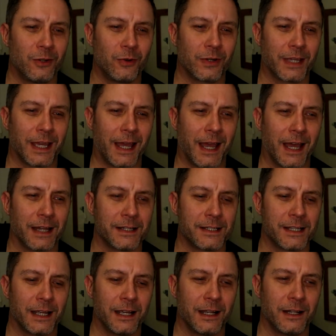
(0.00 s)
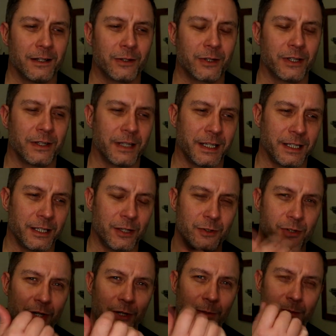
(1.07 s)
look at the
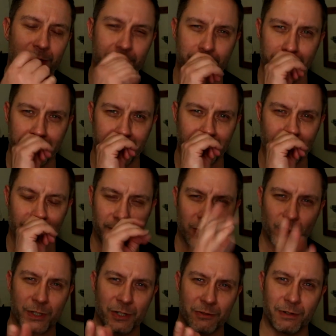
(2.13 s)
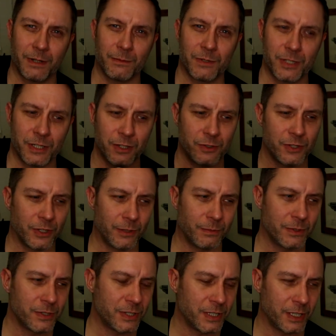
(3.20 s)
YouTubers, the Twitch streamers,
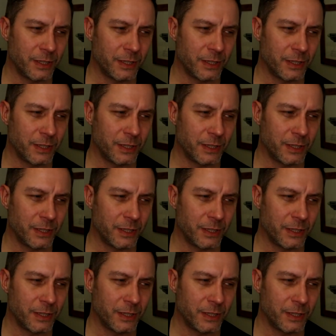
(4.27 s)
YouTubers.